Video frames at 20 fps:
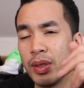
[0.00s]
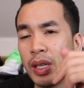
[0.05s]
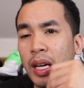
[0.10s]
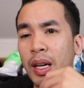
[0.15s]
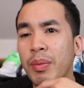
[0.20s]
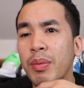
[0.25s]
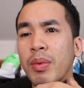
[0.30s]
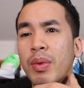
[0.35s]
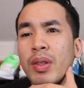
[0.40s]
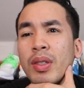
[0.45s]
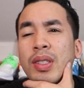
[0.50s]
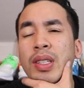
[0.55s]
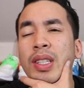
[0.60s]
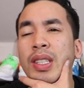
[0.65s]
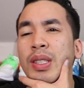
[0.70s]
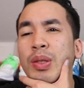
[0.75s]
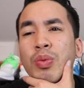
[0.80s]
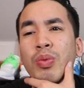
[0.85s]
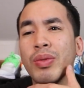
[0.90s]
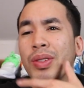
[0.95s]
Um,
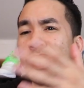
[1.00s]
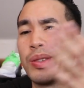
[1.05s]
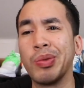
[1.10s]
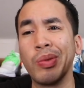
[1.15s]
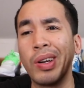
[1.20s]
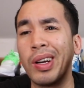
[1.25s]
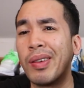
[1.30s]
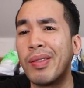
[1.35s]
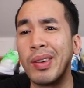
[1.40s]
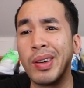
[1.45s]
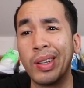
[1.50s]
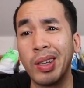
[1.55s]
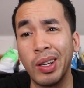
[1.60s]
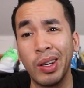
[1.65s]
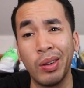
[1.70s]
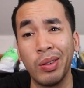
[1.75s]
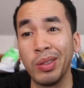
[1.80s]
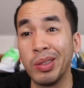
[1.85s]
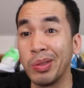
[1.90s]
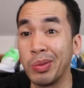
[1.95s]
it's it's whatever, you
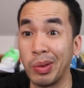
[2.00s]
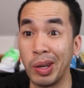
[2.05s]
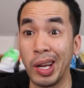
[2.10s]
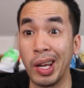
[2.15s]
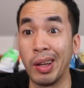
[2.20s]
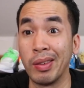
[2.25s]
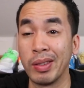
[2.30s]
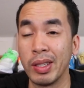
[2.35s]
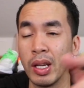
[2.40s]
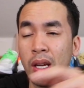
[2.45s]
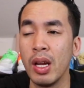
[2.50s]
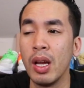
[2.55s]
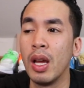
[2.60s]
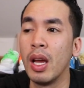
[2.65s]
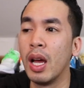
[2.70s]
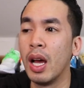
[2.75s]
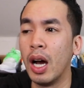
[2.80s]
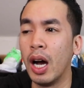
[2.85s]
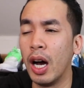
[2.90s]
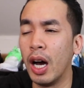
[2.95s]
know, it's what I have.
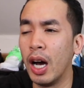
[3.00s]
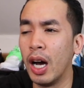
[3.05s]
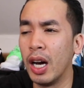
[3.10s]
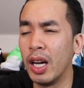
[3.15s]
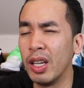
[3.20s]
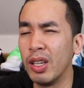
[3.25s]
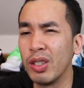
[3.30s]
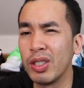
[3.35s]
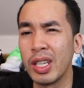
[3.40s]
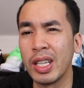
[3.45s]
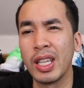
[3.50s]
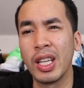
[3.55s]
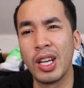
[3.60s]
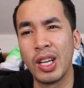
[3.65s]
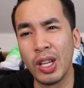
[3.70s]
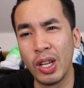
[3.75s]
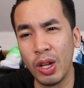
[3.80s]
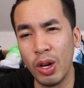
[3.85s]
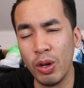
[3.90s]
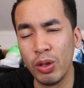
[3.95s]
Uh, looks like the
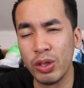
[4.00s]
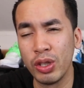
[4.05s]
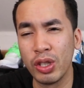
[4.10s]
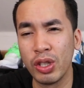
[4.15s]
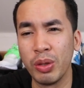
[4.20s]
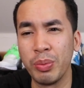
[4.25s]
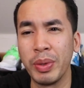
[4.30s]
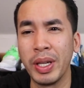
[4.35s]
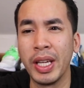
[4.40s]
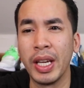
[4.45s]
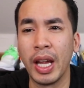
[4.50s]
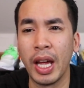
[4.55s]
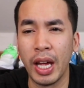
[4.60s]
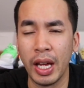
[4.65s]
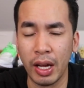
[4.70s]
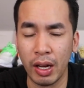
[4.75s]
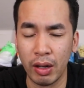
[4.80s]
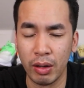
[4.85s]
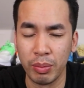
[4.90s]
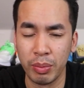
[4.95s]
glows is gonna be an
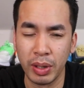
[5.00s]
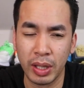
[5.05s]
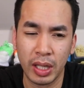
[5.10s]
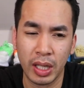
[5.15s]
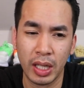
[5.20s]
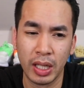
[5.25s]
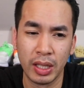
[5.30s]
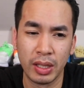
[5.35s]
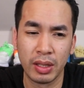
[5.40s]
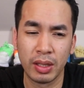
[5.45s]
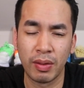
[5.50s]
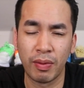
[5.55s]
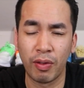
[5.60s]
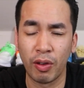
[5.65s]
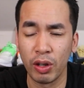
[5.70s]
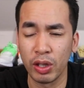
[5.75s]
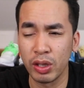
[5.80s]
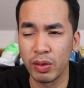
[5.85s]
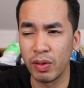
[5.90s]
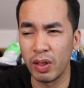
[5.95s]
L because
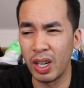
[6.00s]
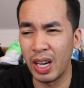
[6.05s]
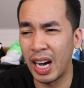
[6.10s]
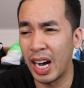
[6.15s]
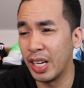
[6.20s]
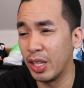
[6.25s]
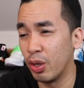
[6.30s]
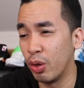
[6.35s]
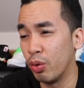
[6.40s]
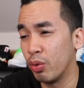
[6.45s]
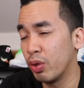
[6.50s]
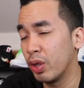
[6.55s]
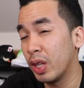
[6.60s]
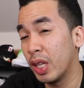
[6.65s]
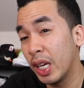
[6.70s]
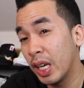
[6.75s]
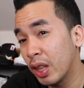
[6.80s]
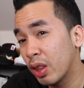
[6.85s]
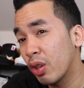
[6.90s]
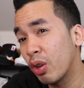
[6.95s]
first of all, I don't
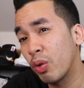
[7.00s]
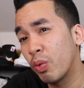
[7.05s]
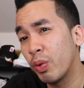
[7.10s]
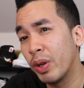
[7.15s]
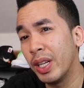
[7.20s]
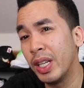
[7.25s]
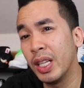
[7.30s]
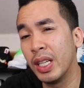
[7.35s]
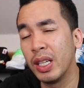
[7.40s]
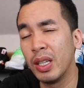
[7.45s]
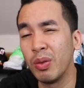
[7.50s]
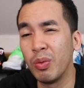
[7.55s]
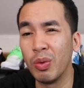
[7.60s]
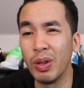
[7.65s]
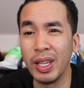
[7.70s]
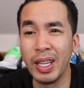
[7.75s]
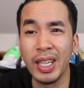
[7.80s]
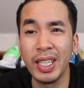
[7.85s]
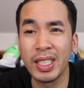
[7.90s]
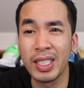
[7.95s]
think they're re
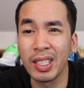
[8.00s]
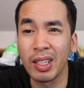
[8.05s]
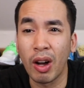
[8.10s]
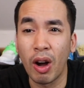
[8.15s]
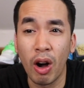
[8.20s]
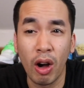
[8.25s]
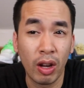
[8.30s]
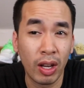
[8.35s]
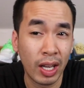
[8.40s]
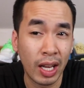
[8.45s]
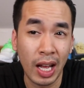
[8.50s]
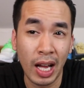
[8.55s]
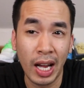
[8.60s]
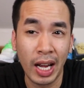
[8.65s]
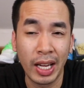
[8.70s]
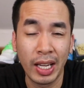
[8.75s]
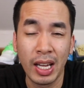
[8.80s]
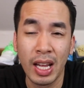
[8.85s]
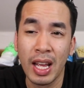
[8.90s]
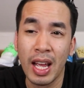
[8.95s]
releasing
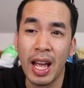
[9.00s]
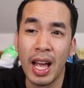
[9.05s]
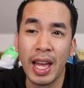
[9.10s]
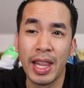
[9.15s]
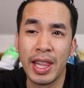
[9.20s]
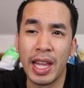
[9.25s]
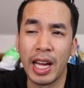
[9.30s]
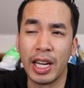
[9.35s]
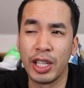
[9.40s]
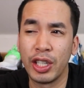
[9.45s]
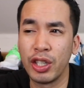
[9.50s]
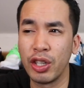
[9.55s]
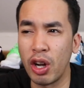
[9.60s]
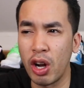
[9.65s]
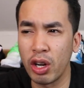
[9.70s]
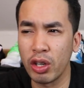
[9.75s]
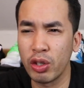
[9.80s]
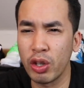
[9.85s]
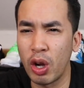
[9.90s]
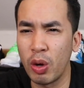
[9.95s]
online. That
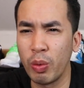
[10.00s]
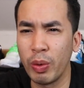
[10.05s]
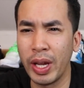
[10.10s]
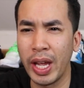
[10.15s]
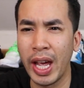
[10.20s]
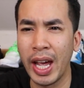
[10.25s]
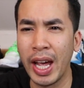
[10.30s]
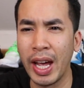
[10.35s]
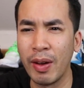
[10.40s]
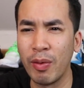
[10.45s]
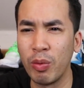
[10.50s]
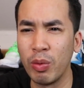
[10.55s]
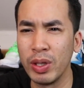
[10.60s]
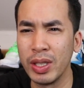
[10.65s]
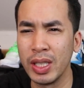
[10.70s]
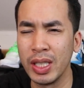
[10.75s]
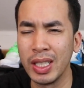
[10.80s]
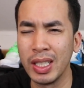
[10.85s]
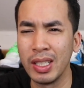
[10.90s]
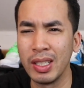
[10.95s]
shock drop we had,
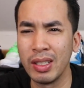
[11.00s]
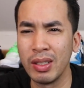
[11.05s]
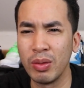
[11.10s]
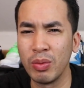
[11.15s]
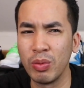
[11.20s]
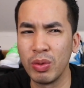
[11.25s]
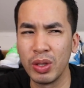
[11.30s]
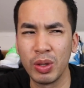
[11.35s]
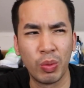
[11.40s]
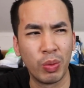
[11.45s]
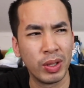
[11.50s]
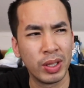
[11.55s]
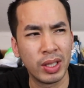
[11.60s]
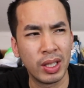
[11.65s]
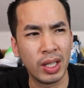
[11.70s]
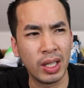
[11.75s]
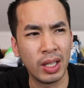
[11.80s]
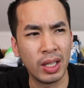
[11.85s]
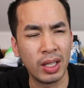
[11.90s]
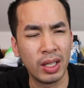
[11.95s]
was it was it
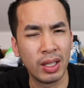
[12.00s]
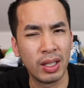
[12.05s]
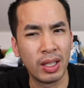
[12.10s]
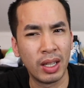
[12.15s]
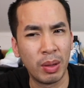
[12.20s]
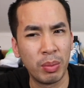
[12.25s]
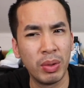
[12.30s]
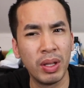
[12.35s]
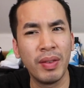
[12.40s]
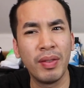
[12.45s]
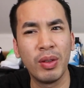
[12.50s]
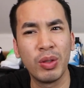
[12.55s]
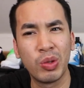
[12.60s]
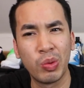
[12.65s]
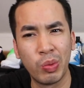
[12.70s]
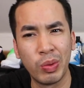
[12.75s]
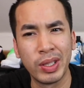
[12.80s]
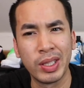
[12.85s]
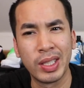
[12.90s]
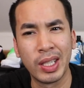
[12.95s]
Wednesday? I believe it was
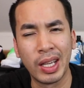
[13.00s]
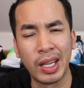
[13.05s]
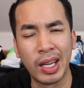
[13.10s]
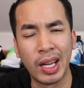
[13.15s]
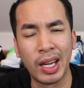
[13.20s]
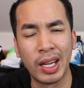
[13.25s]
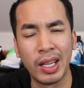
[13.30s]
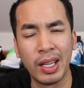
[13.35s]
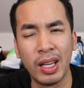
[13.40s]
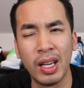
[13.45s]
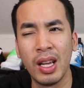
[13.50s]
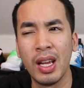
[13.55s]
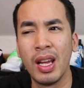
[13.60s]
Wednesday night.